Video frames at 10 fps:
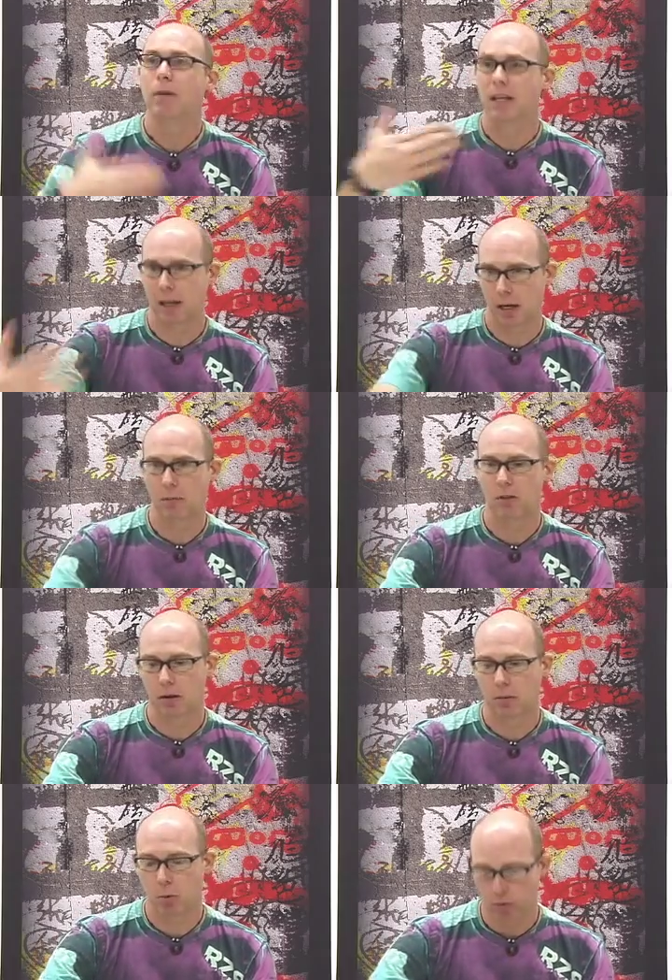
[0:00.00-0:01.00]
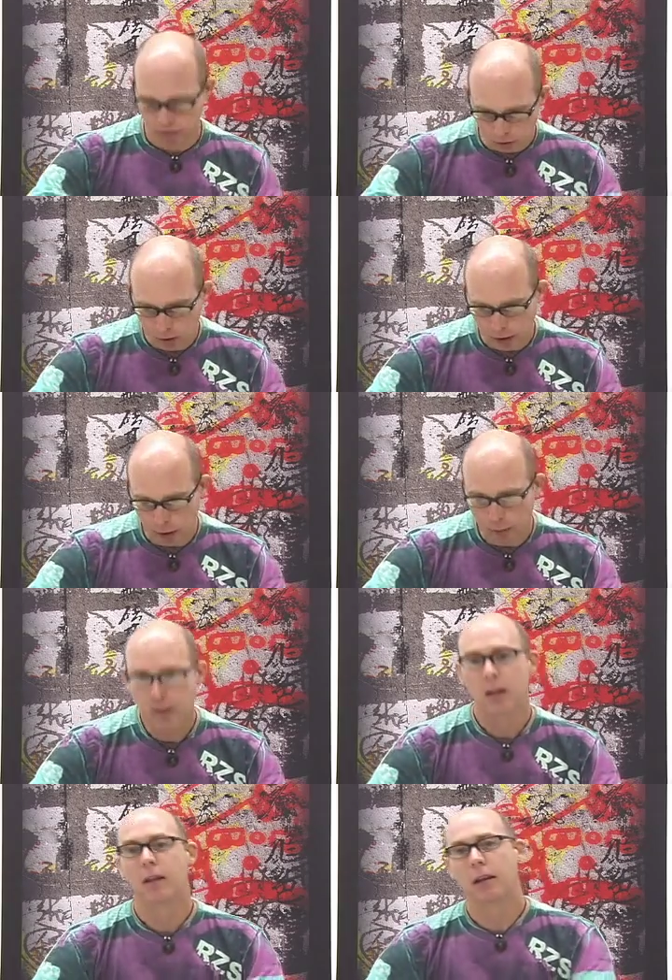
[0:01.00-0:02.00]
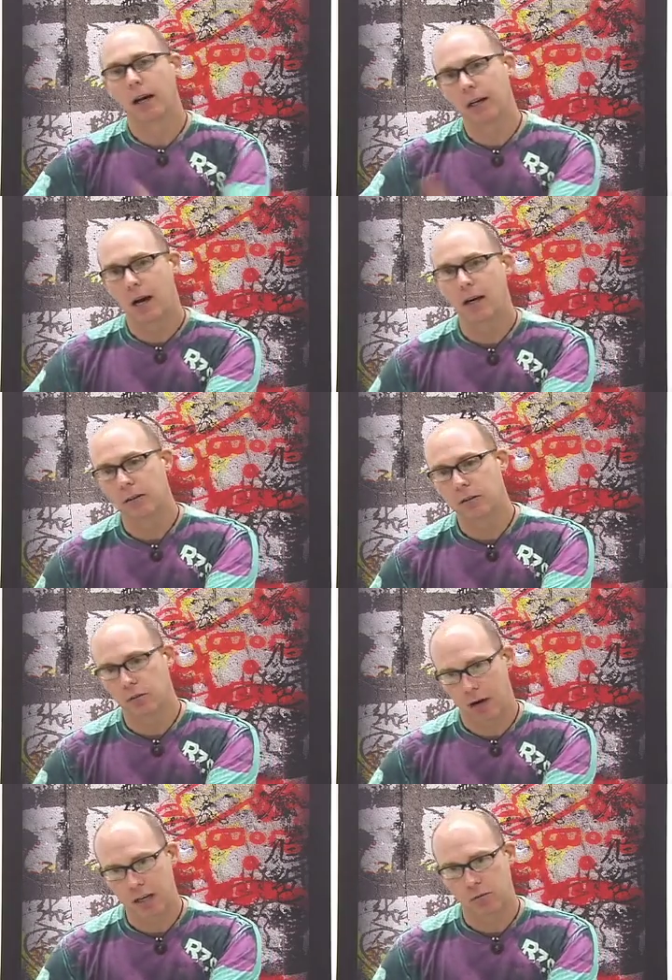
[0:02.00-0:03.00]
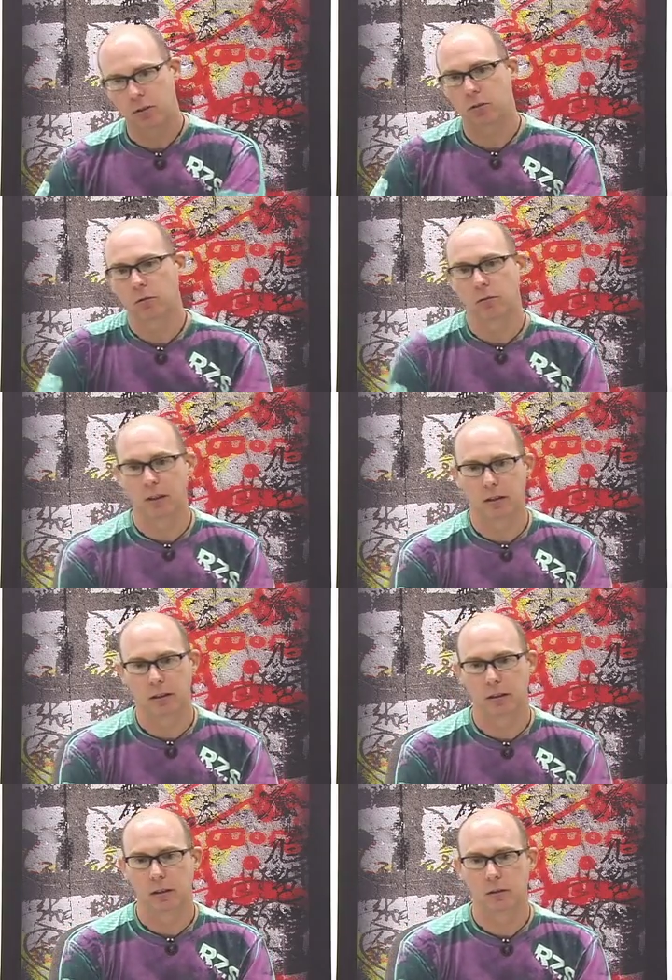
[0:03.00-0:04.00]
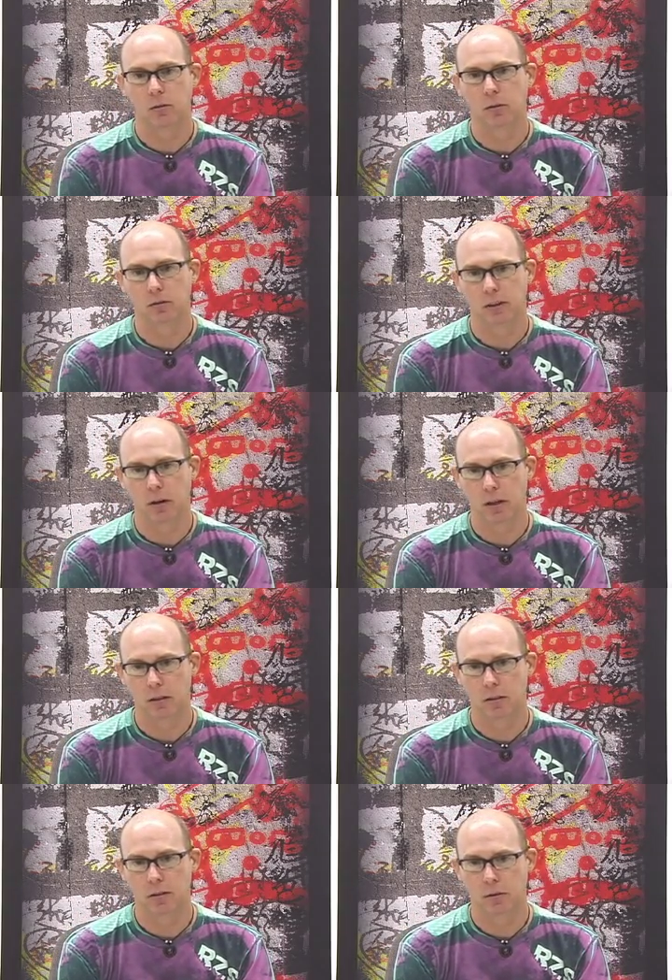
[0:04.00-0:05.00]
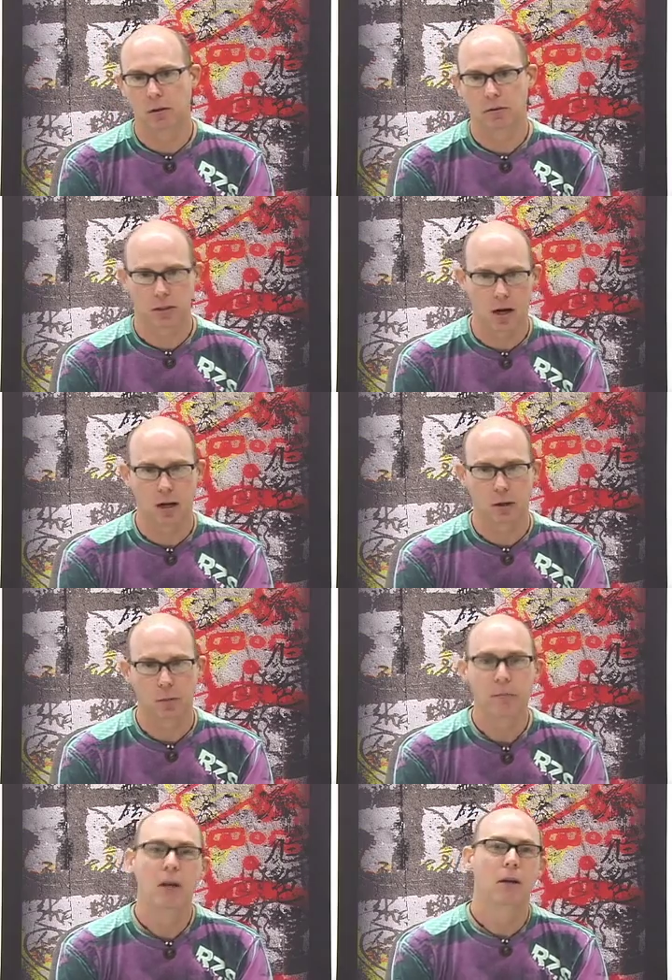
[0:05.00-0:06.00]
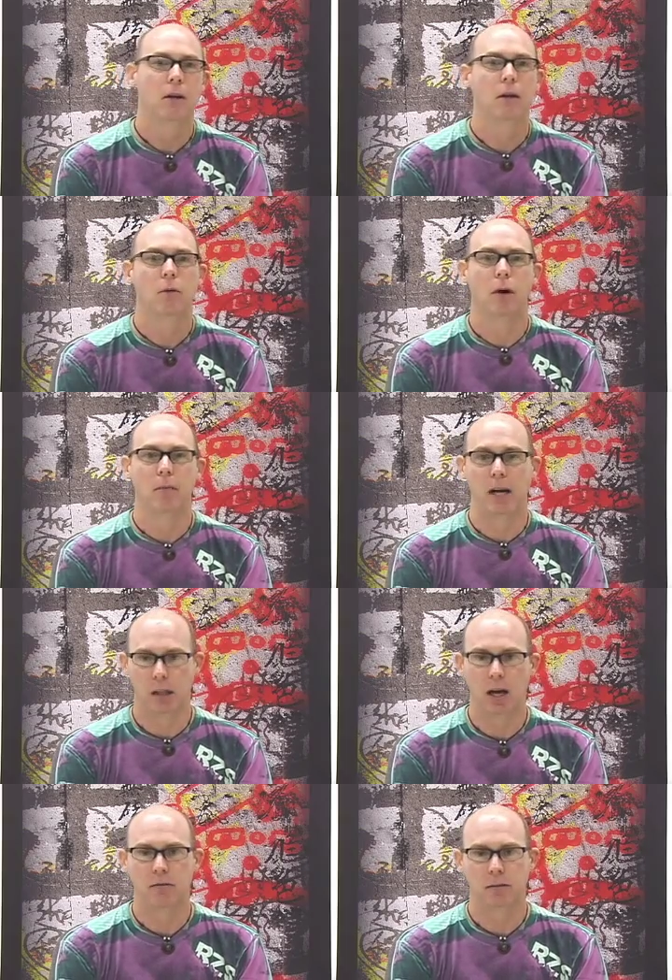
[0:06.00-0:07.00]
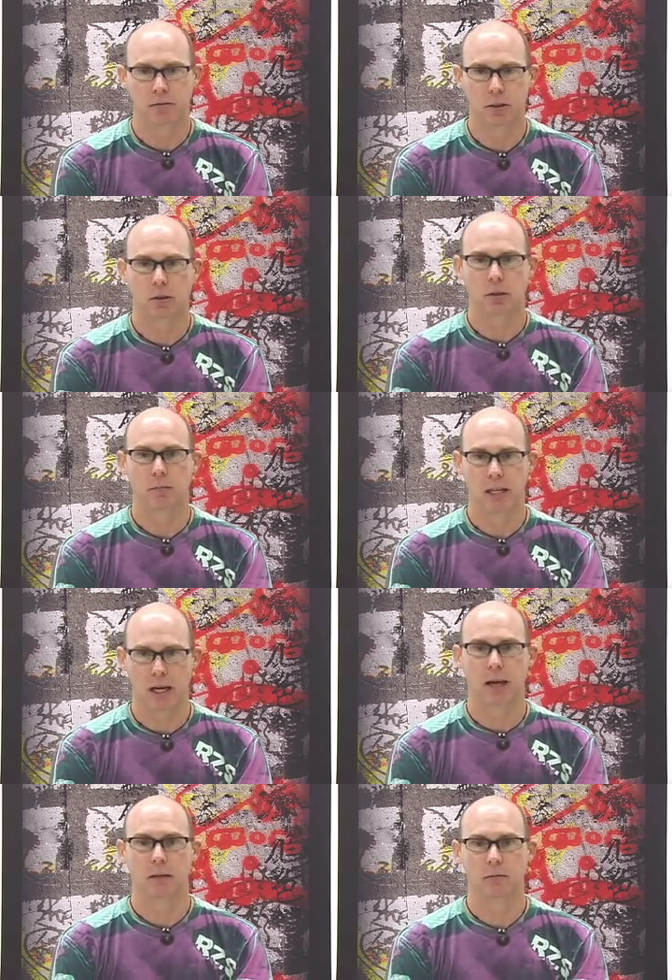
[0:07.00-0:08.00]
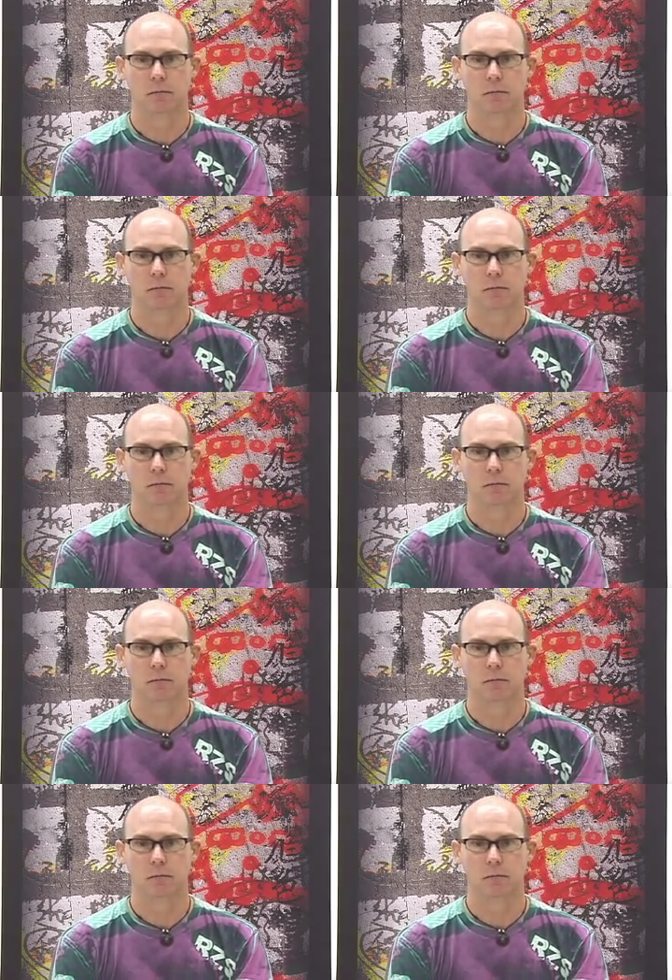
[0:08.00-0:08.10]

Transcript: became the portfolio that I got into graduate school with at the School of the Art Institute of Chicago, where my life officially began.